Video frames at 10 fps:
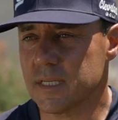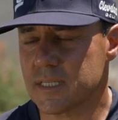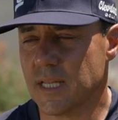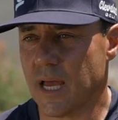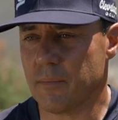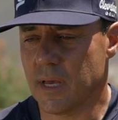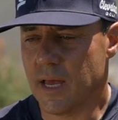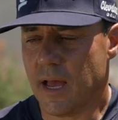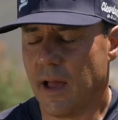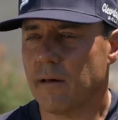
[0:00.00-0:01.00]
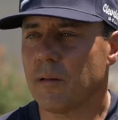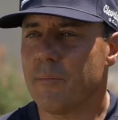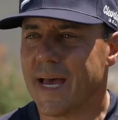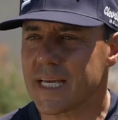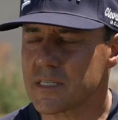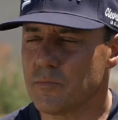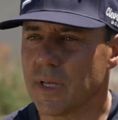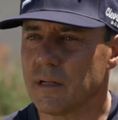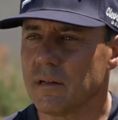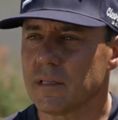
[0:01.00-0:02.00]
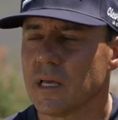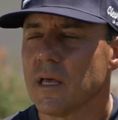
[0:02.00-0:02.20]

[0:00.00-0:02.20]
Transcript: step how to best build